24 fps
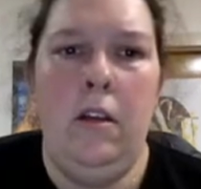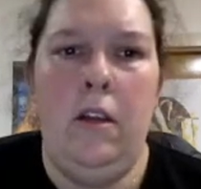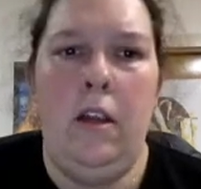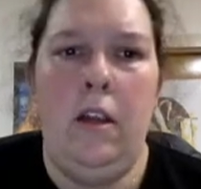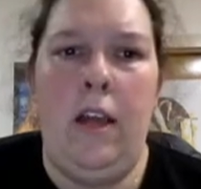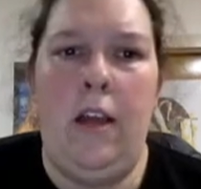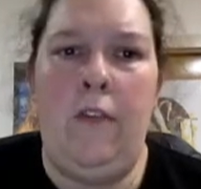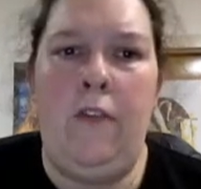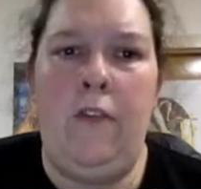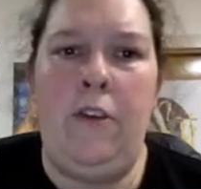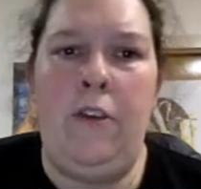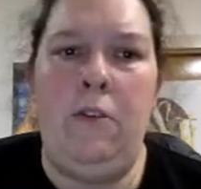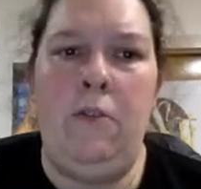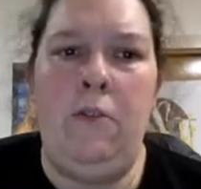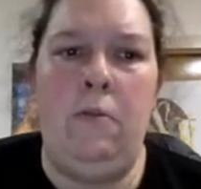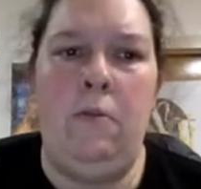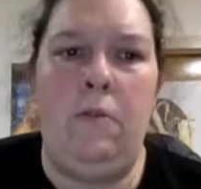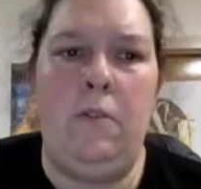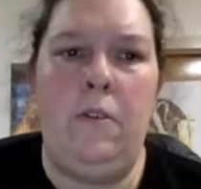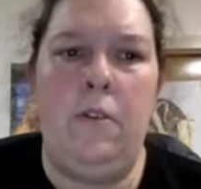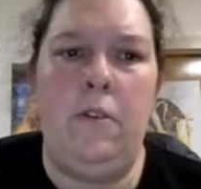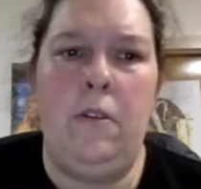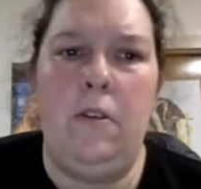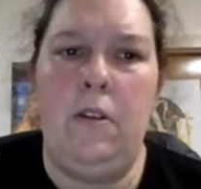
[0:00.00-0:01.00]
if you
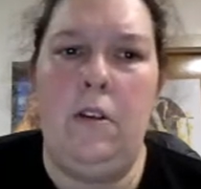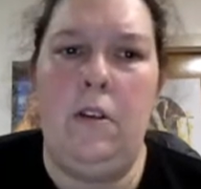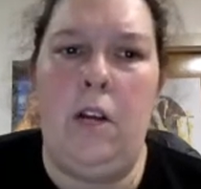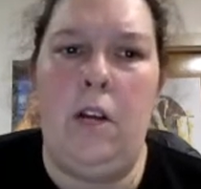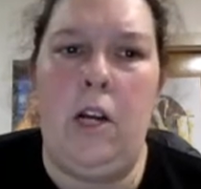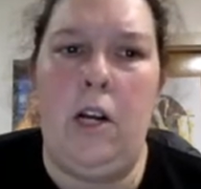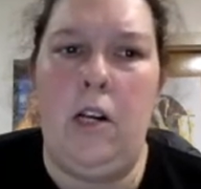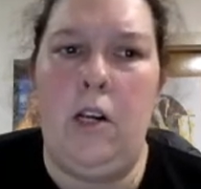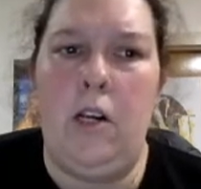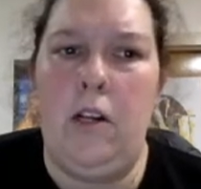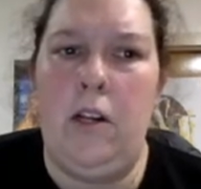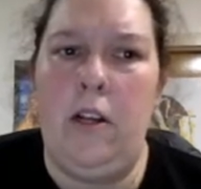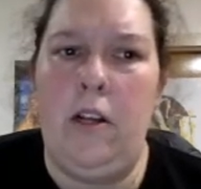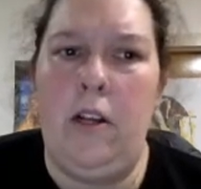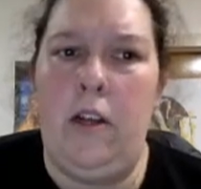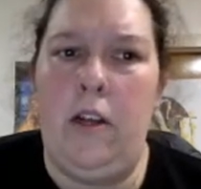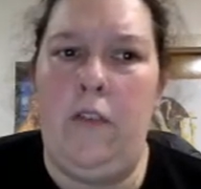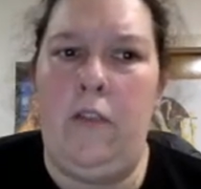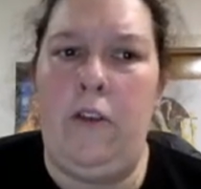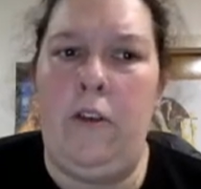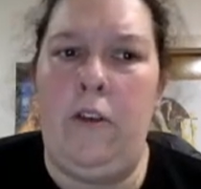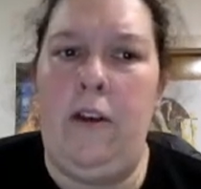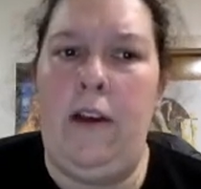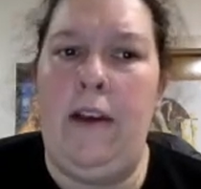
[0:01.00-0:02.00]
if you